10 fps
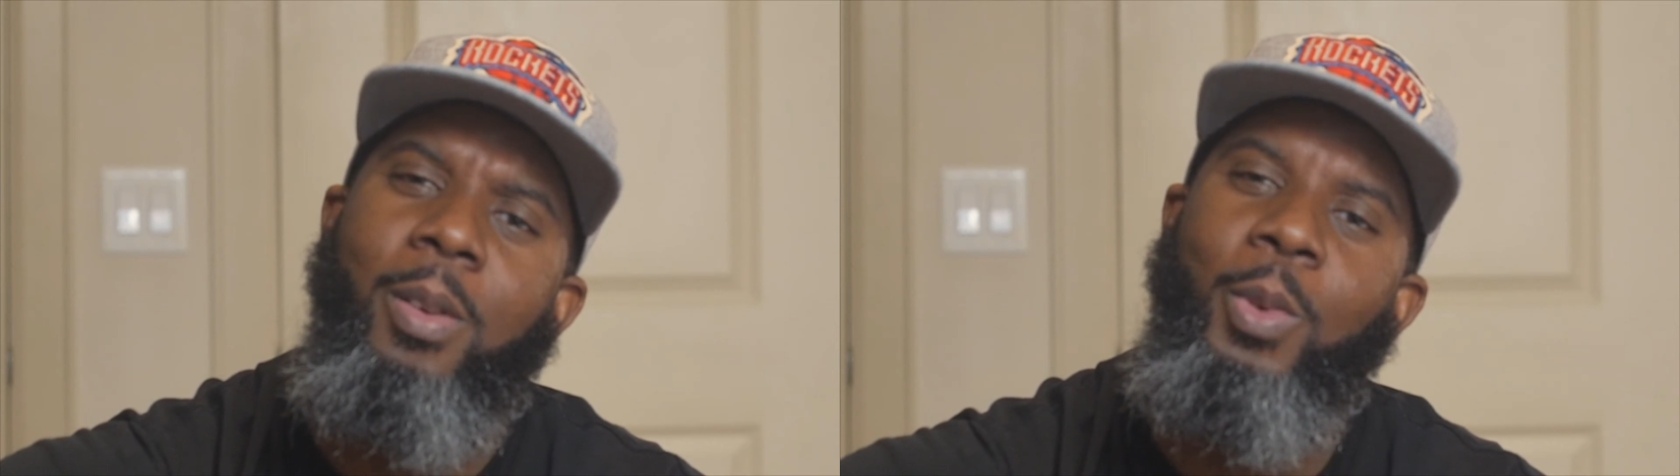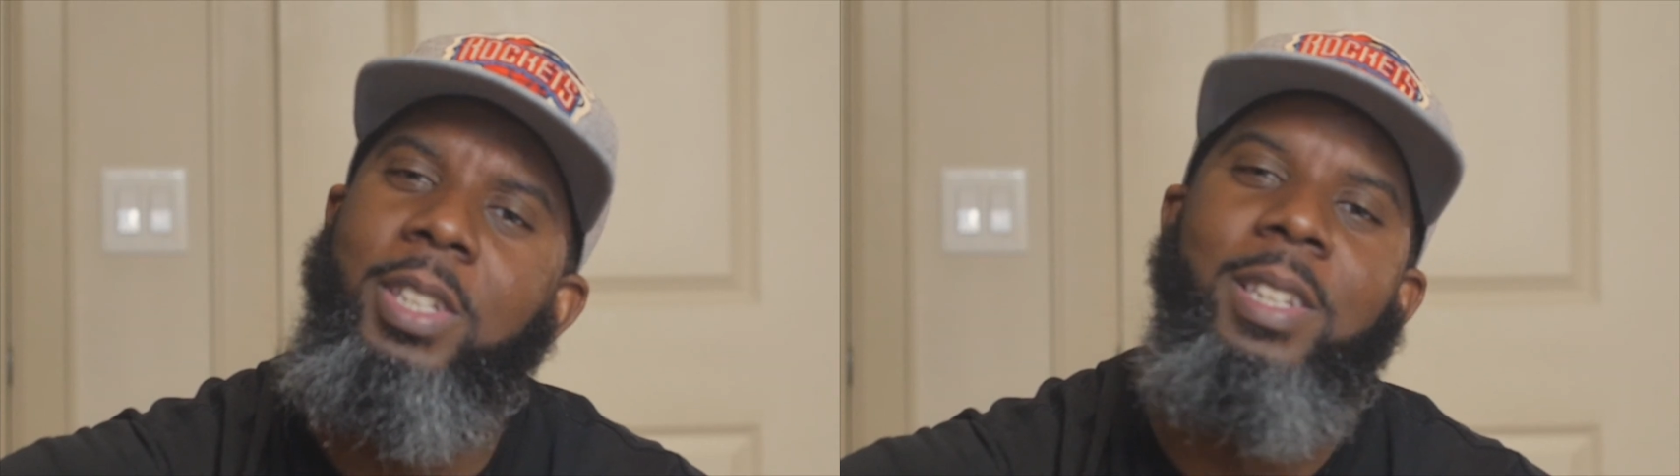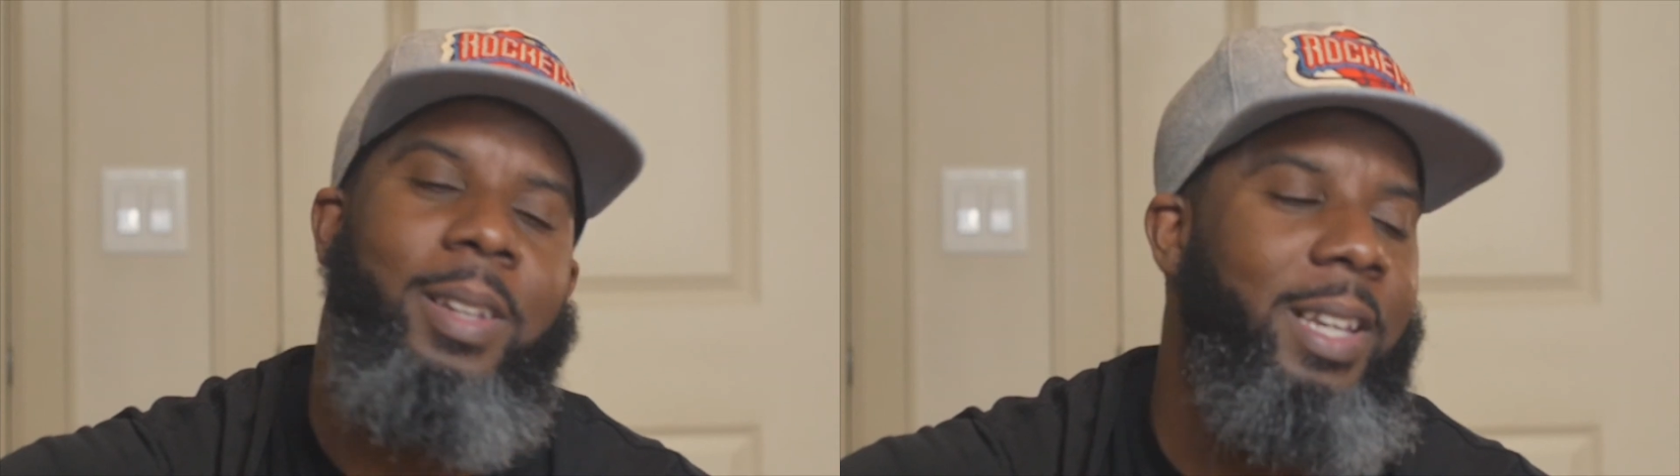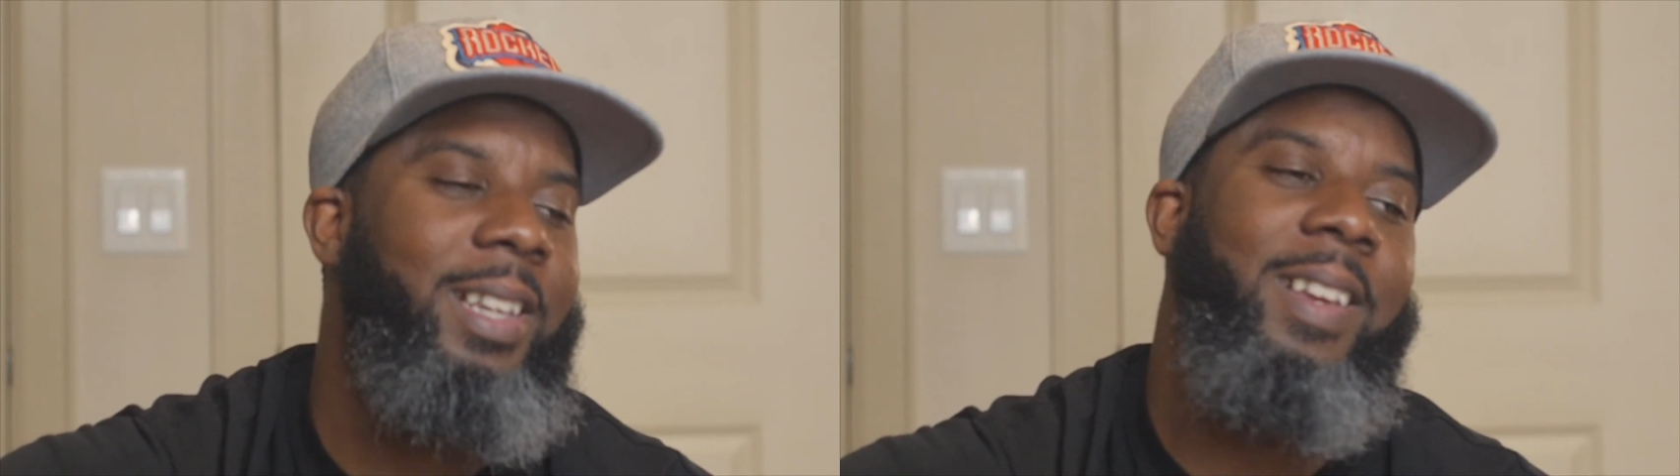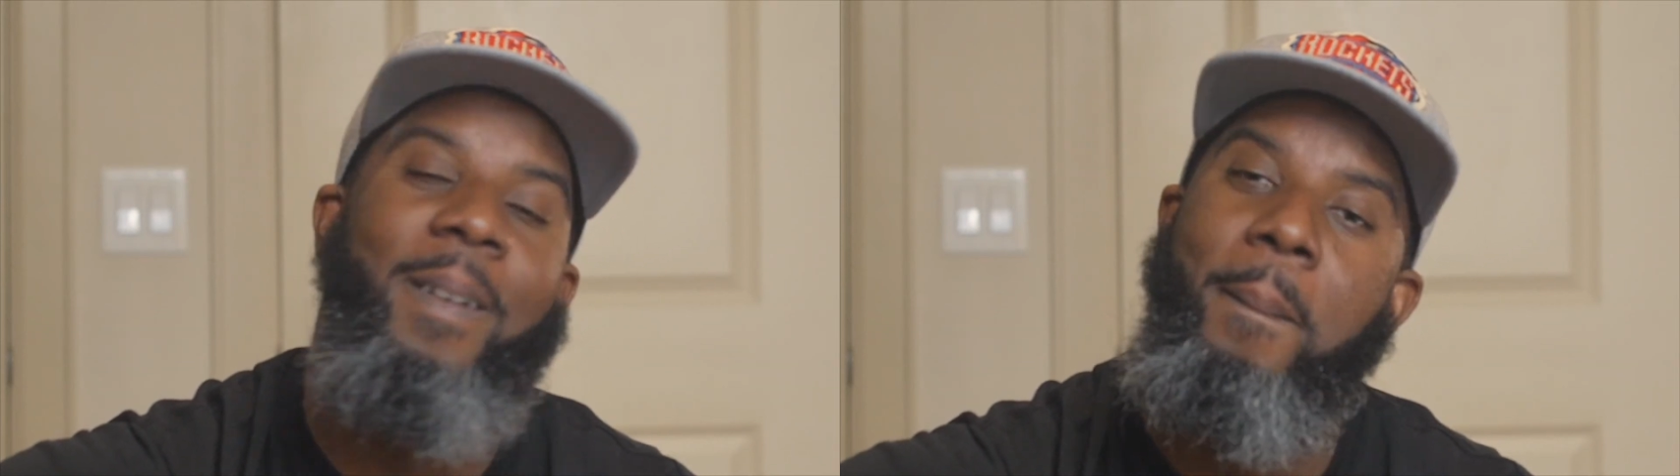which
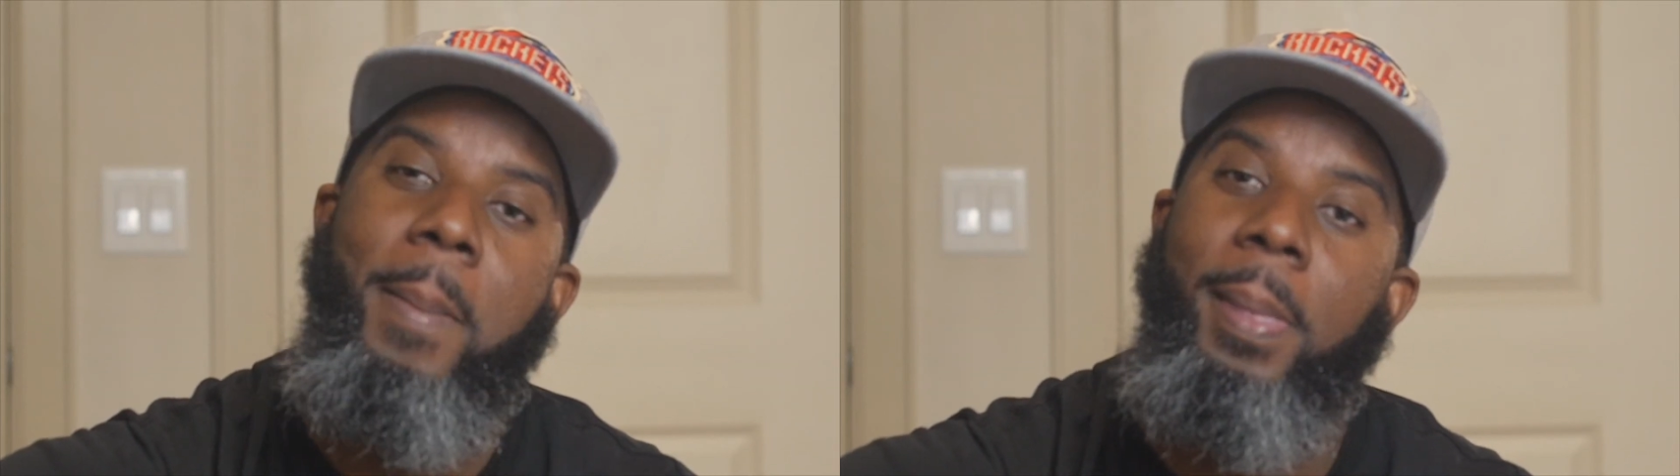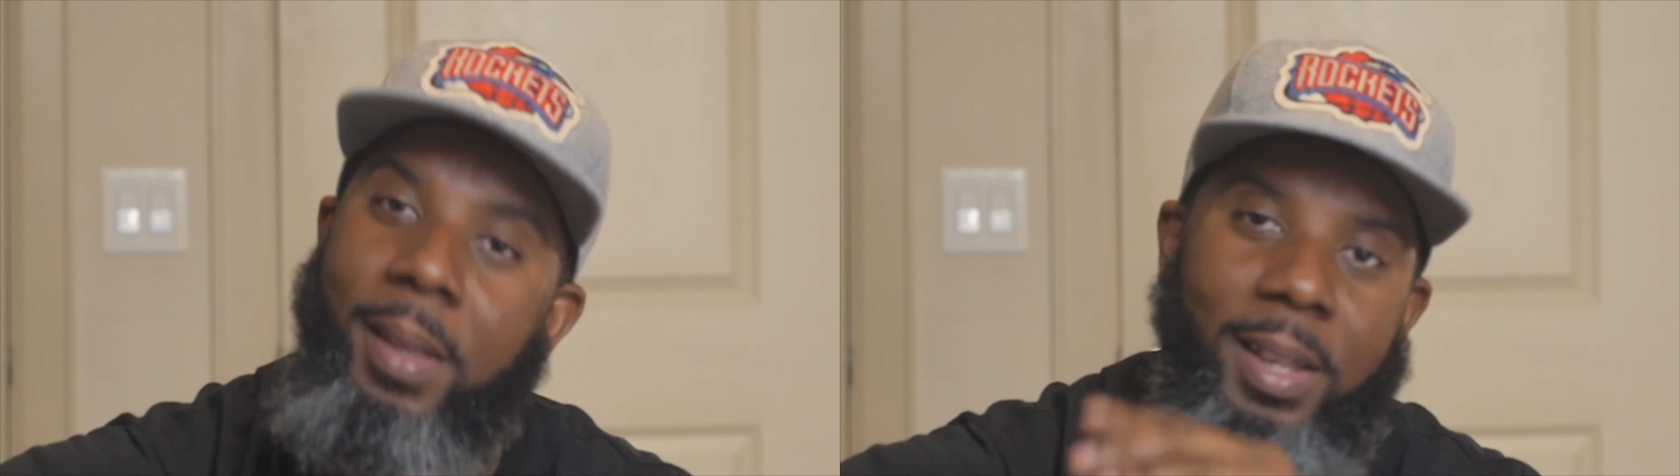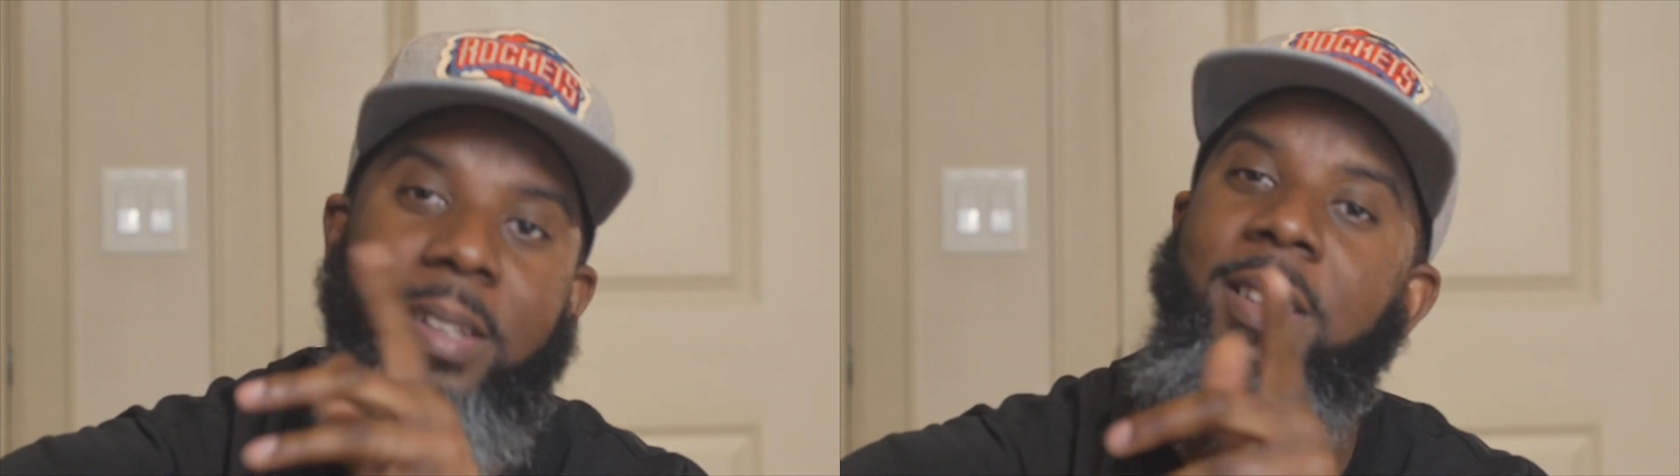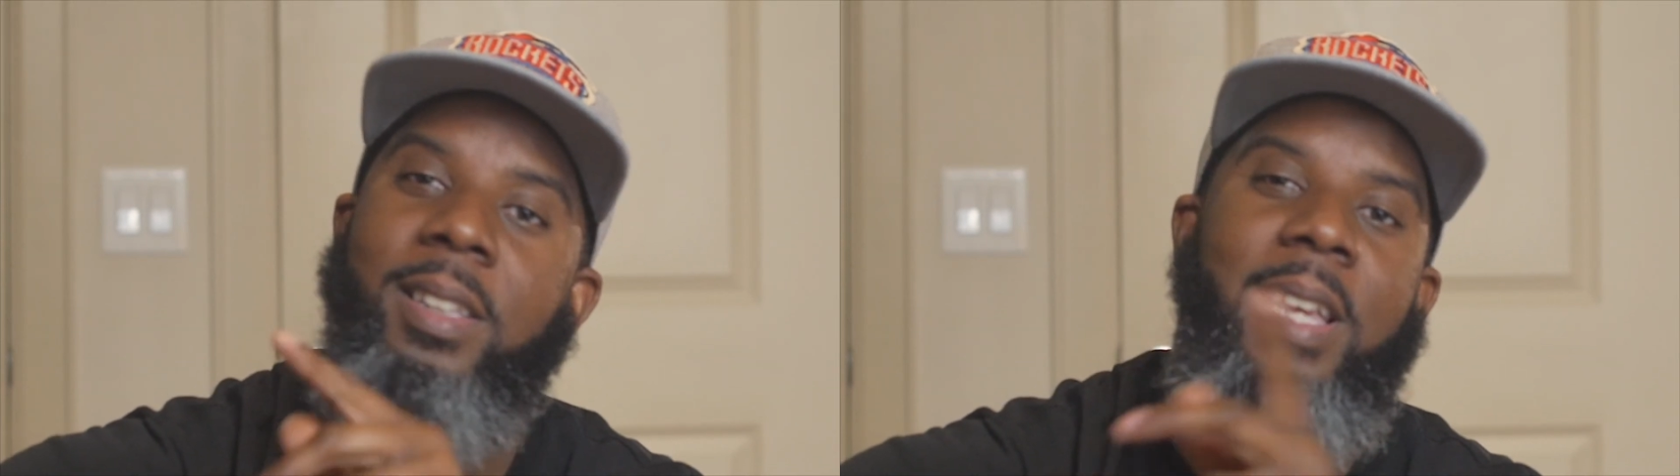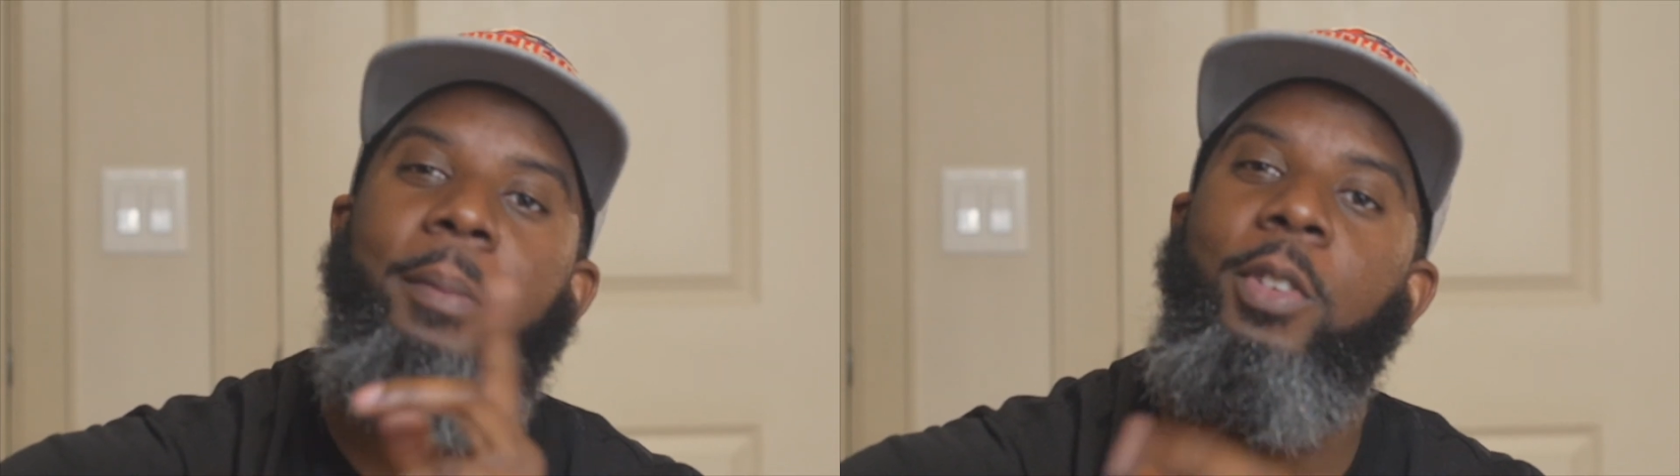that's
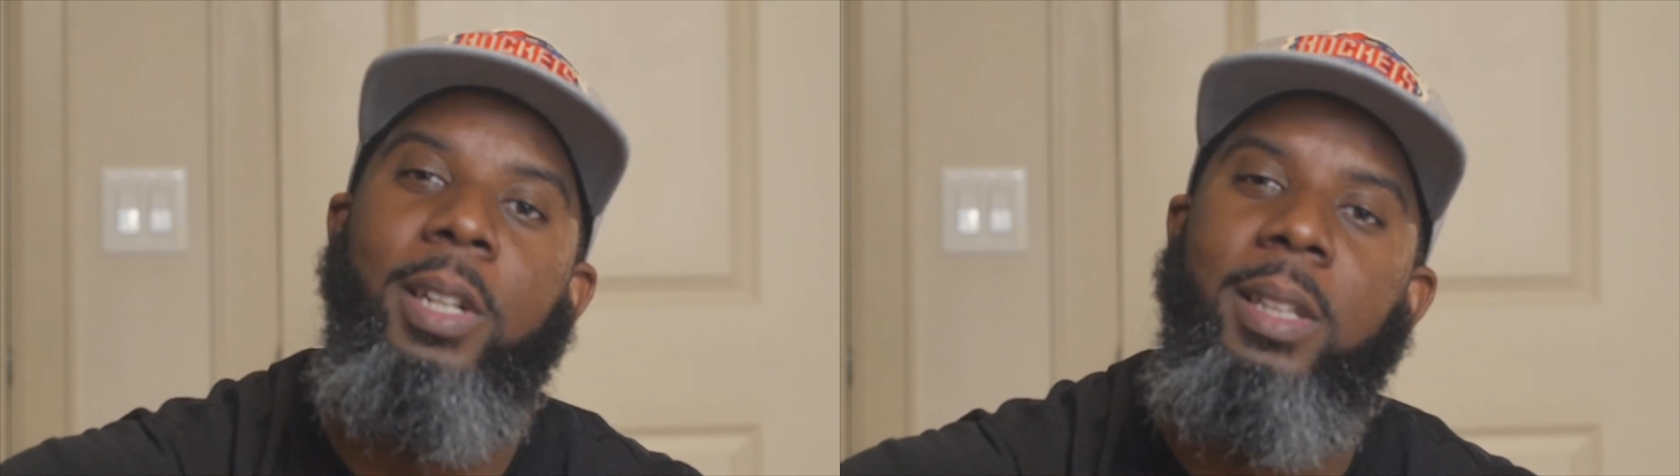another topic for